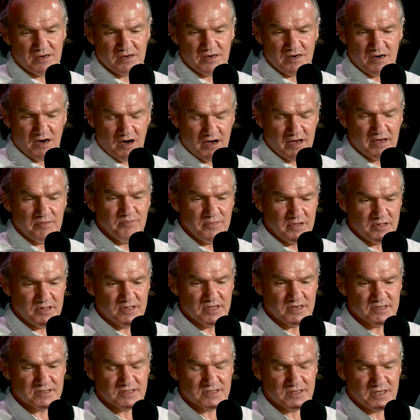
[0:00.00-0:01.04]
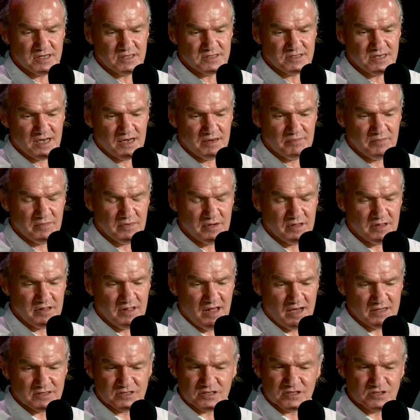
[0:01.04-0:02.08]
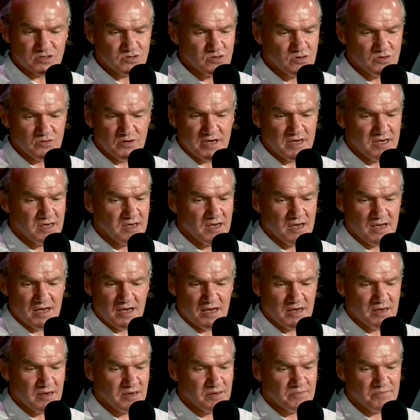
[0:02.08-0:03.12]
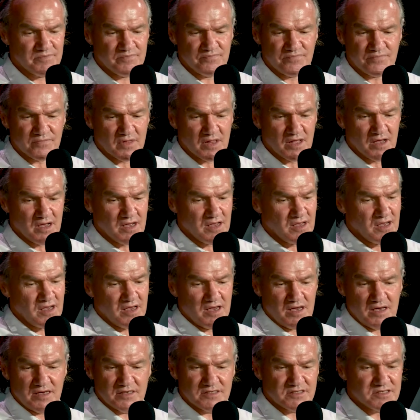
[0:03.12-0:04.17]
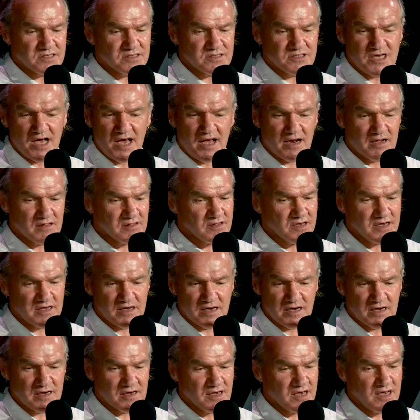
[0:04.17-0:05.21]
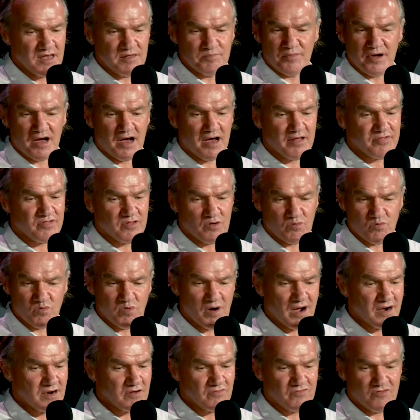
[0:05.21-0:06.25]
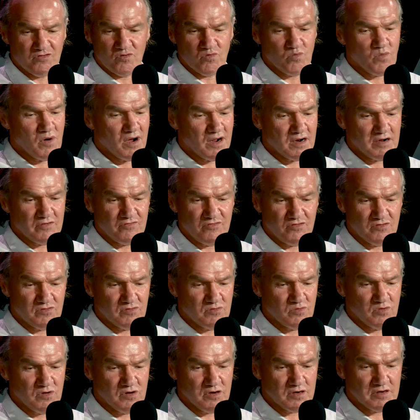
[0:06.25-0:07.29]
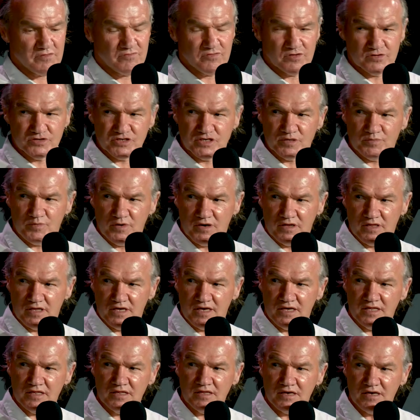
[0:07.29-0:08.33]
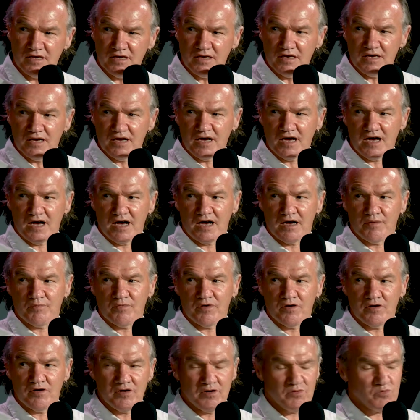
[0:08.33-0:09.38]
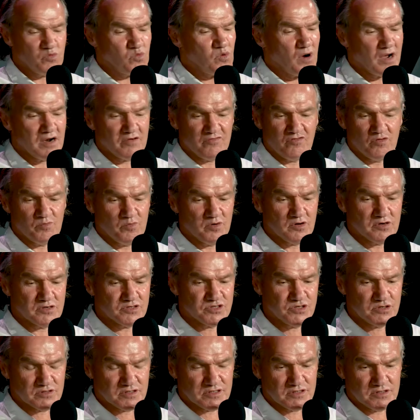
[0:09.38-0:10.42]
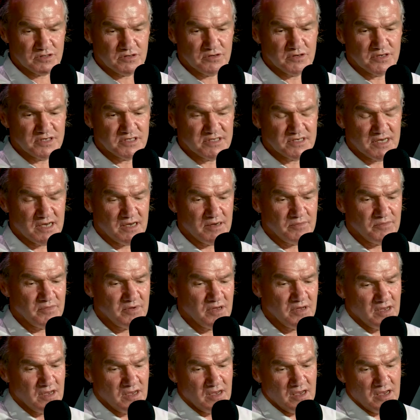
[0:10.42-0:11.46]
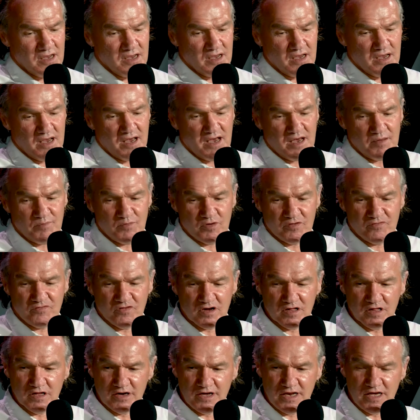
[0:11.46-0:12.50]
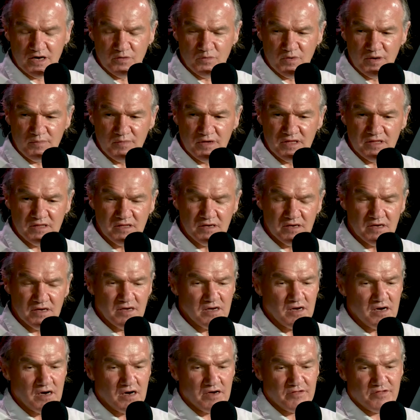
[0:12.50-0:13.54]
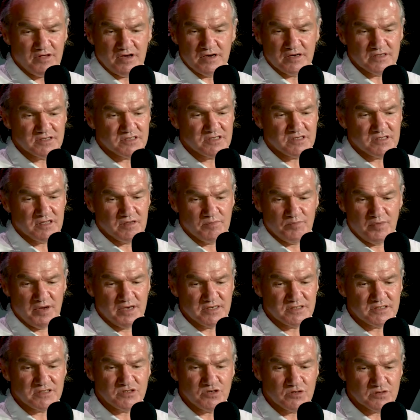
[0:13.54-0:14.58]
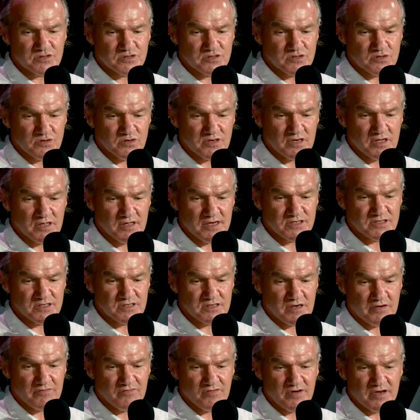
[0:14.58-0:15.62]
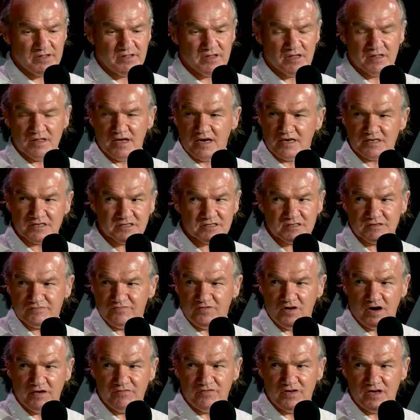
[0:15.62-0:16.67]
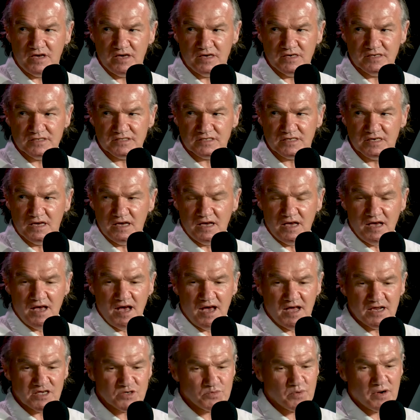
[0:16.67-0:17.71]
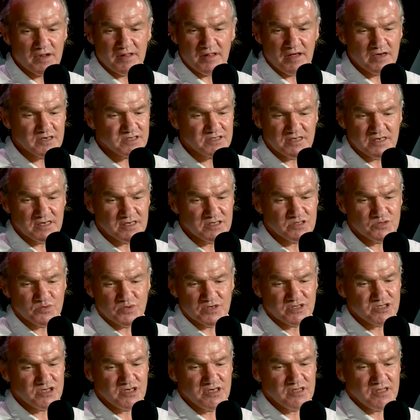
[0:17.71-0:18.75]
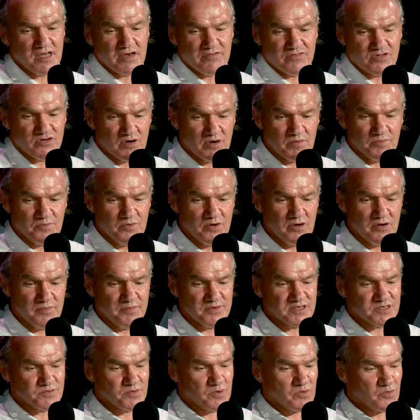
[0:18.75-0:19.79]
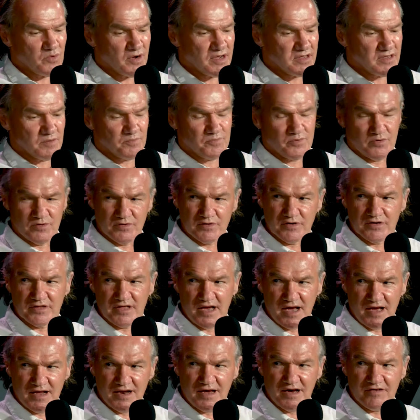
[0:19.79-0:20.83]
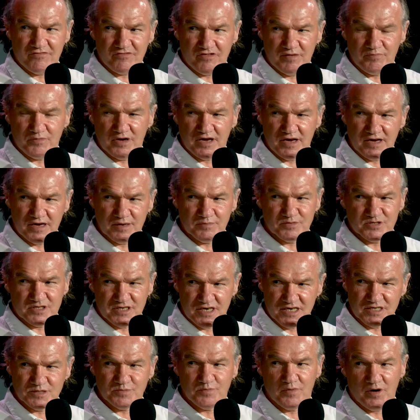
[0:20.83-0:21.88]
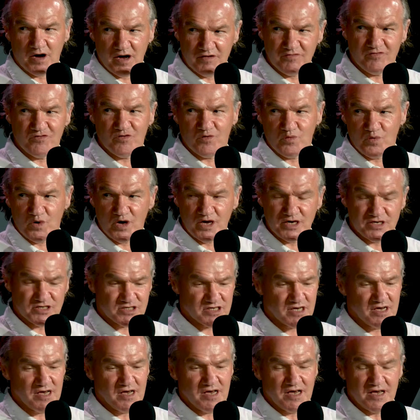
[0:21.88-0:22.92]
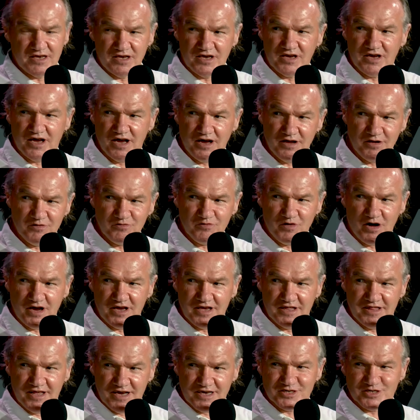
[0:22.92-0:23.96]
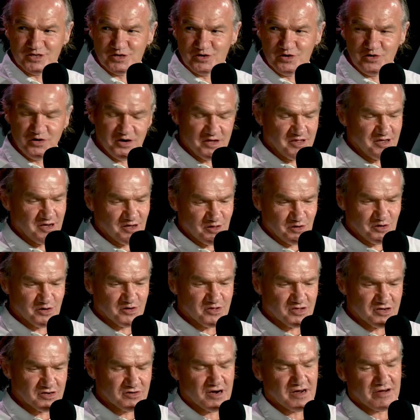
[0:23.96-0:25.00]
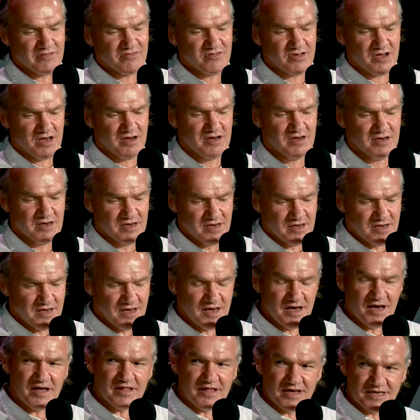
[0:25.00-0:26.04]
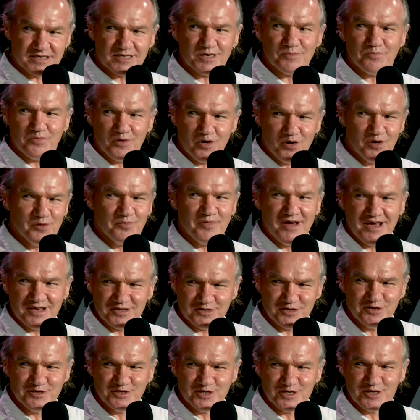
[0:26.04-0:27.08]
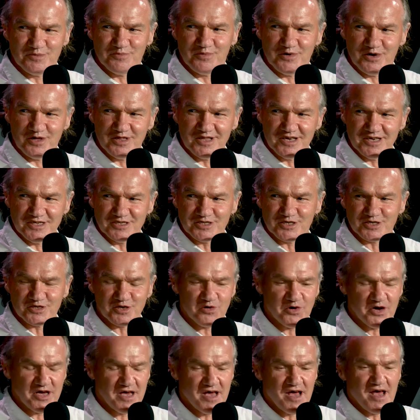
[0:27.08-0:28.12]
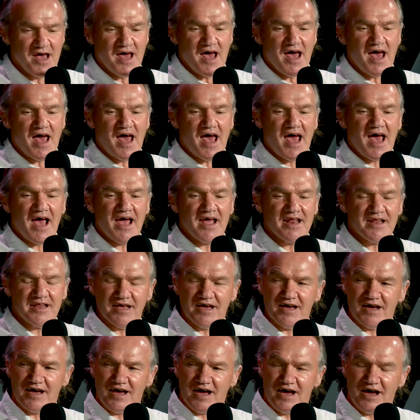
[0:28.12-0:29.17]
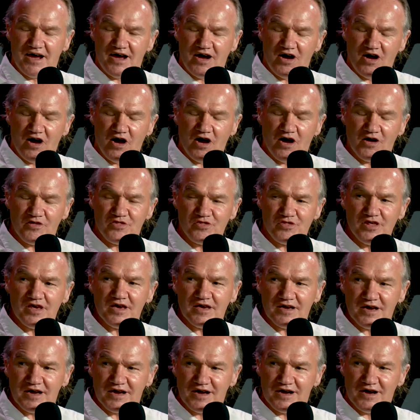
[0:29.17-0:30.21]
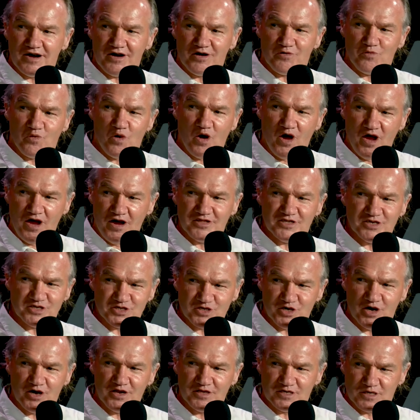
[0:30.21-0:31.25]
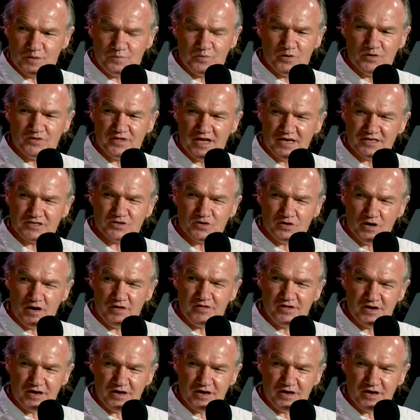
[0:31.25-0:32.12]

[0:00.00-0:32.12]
I admit this, that um, that story um, is channeling in part the wonderful, wonderful work of Lucia Berlin, um, her wonderful book of short stories, um, A Handbook for Cleaning Women. I think it's the best short story collection I've read in the last five years. And it's one of those things which you never do on purpose, but when you put her down after being obsessed by her for weeks, you go to write your next story and you look at the draft and you go, ah, oh, that's a poor man's Lucia Berlin story. And I think why I decided to put in that story, I think